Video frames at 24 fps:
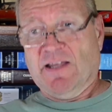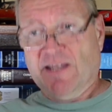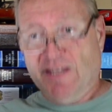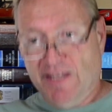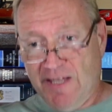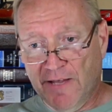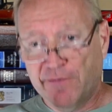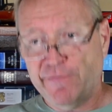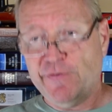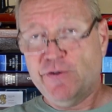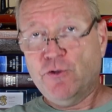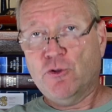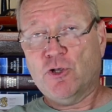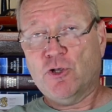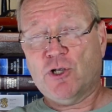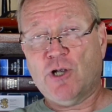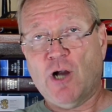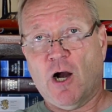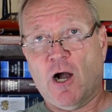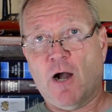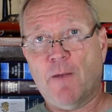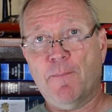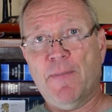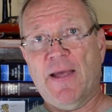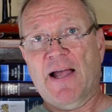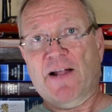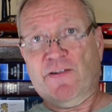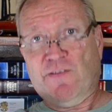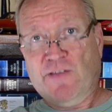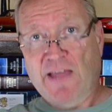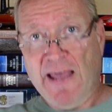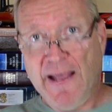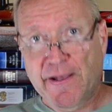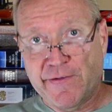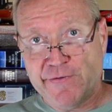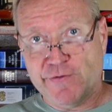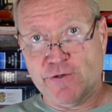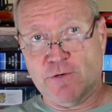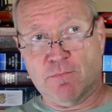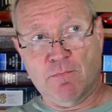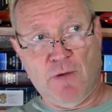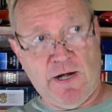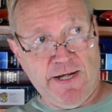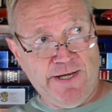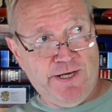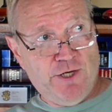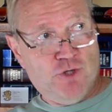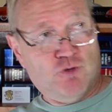Gives you the car back, takes your
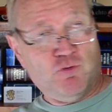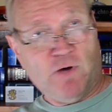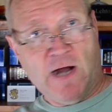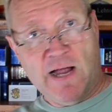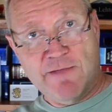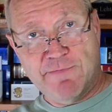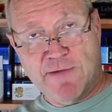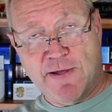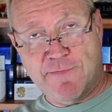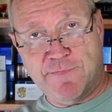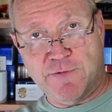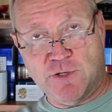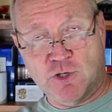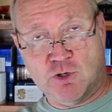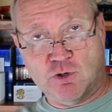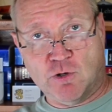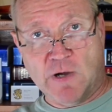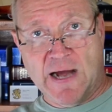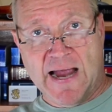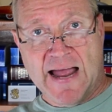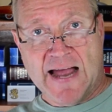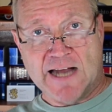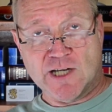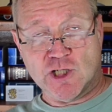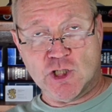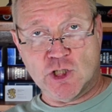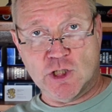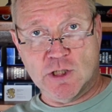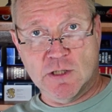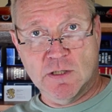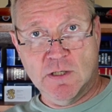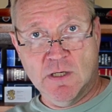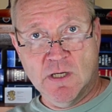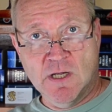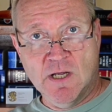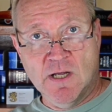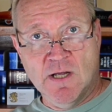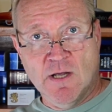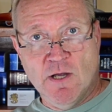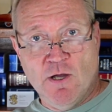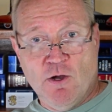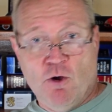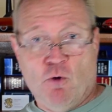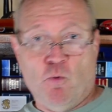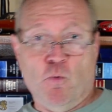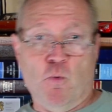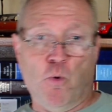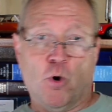money, you drive off and crash.
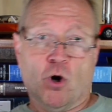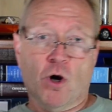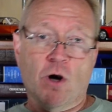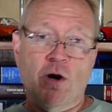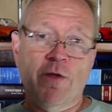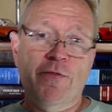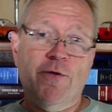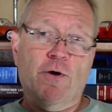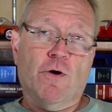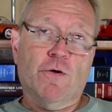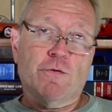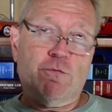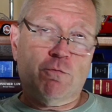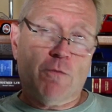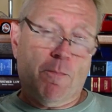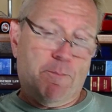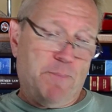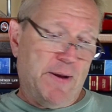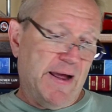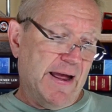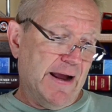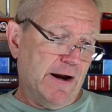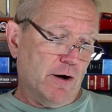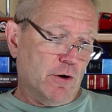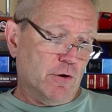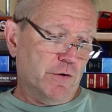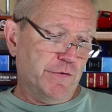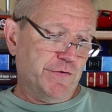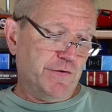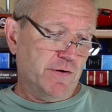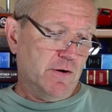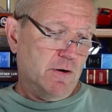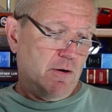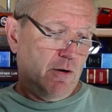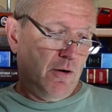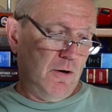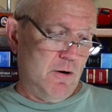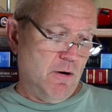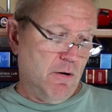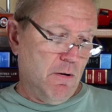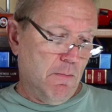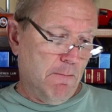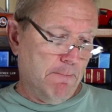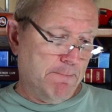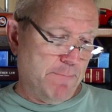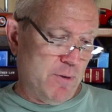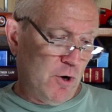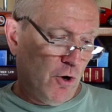Were those repairs
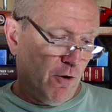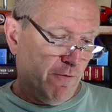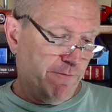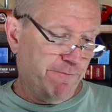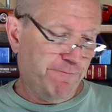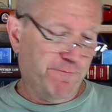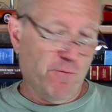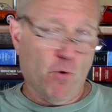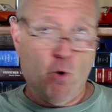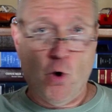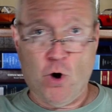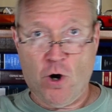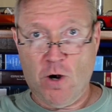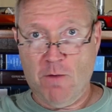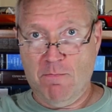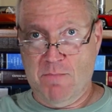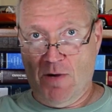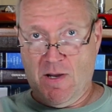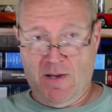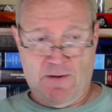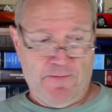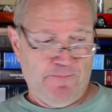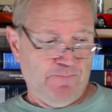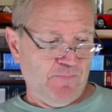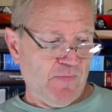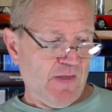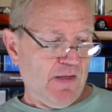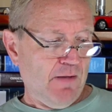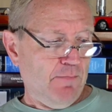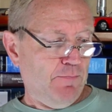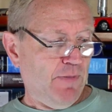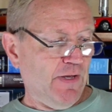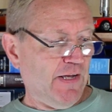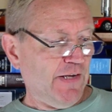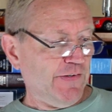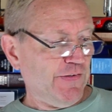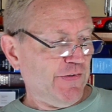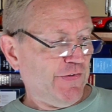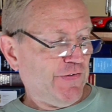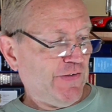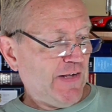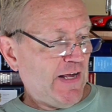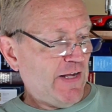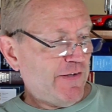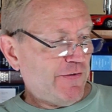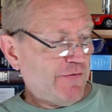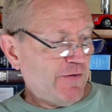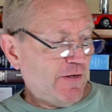performed? Because it
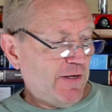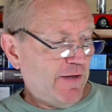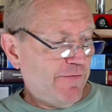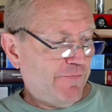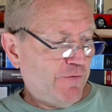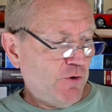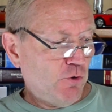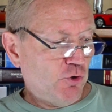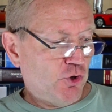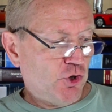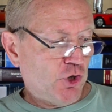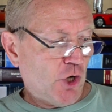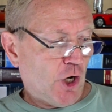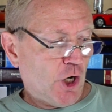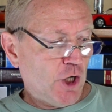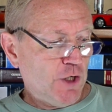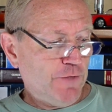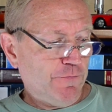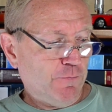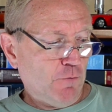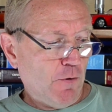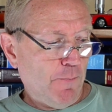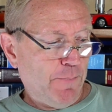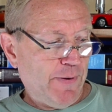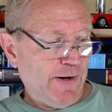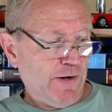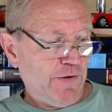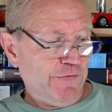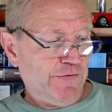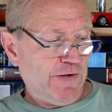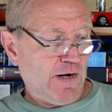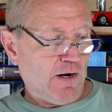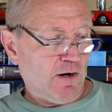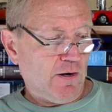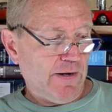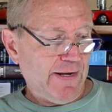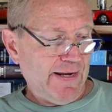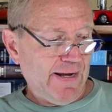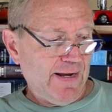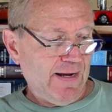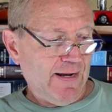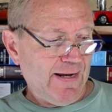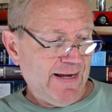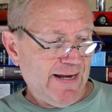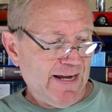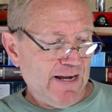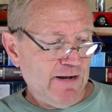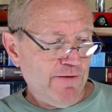says if you charge for repairs that are
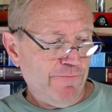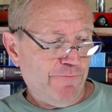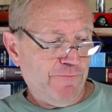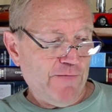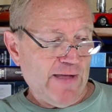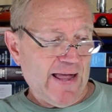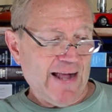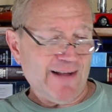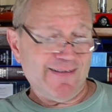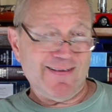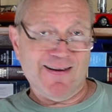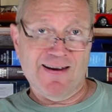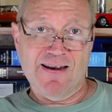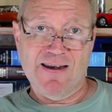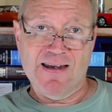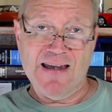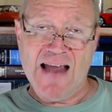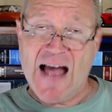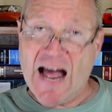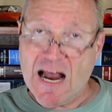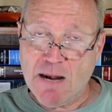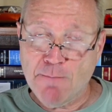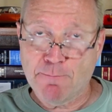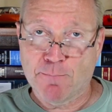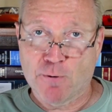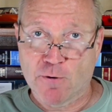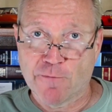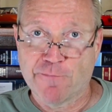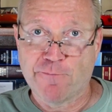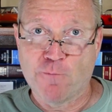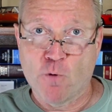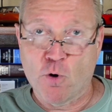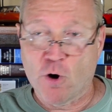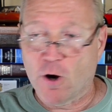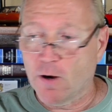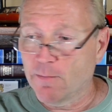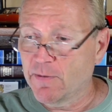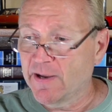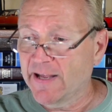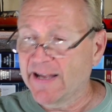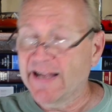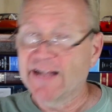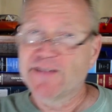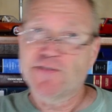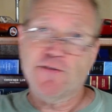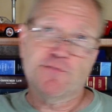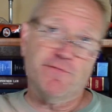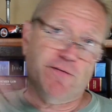in fact not performed,
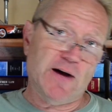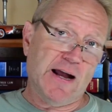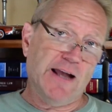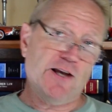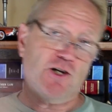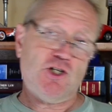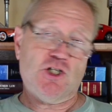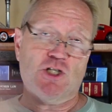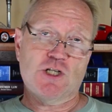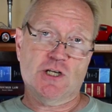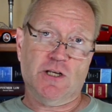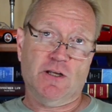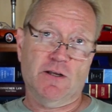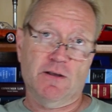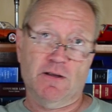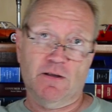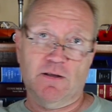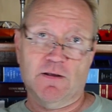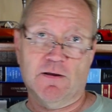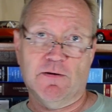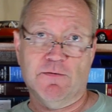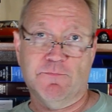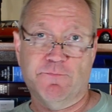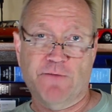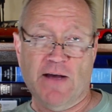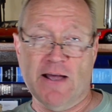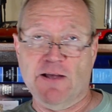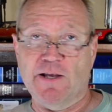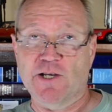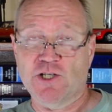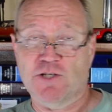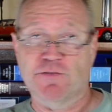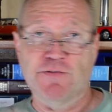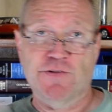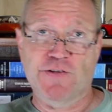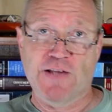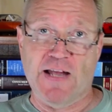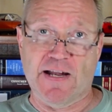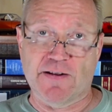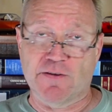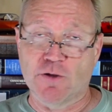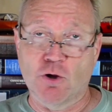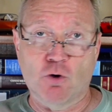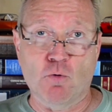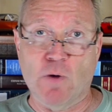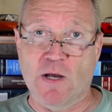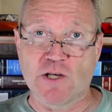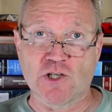it's a violation of this act.
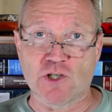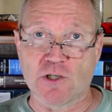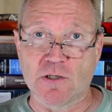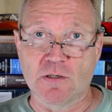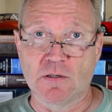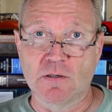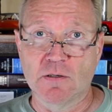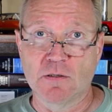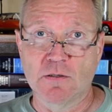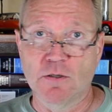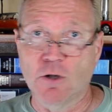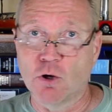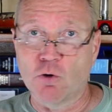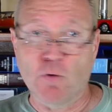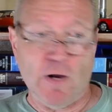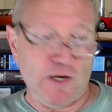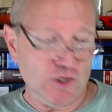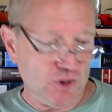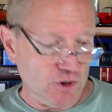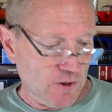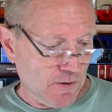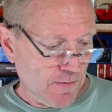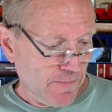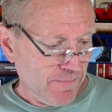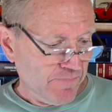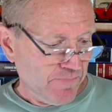No question. No question.